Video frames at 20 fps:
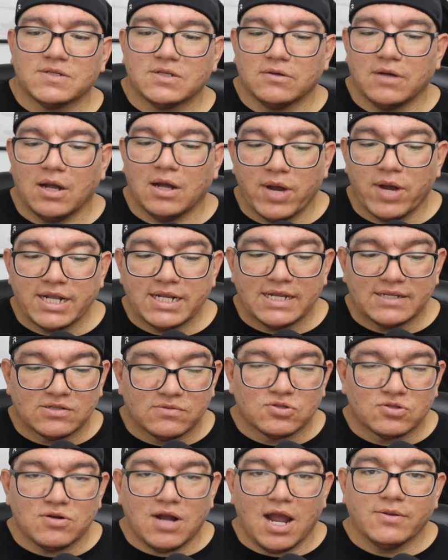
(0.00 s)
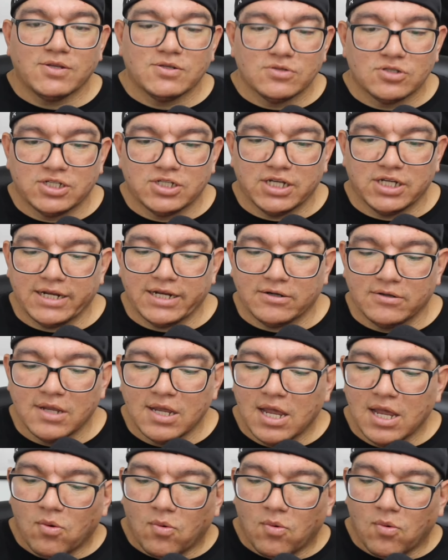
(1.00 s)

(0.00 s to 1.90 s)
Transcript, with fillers: So I went and I subscribed to his channel,